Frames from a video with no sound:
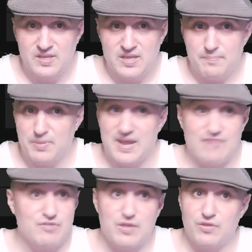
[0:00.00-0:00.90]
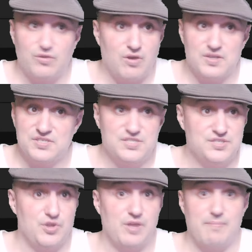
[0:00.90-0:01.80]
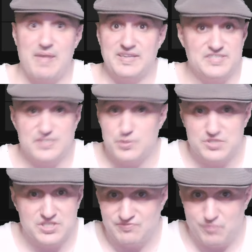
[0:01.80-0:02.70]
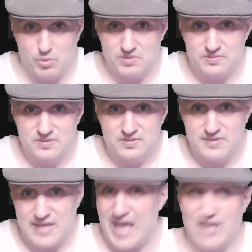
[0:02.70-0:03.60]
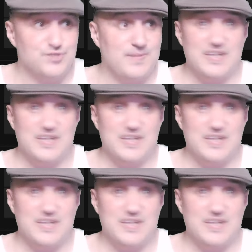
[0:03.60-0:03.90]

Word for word: But every other loss you can make excuses for. Aljamain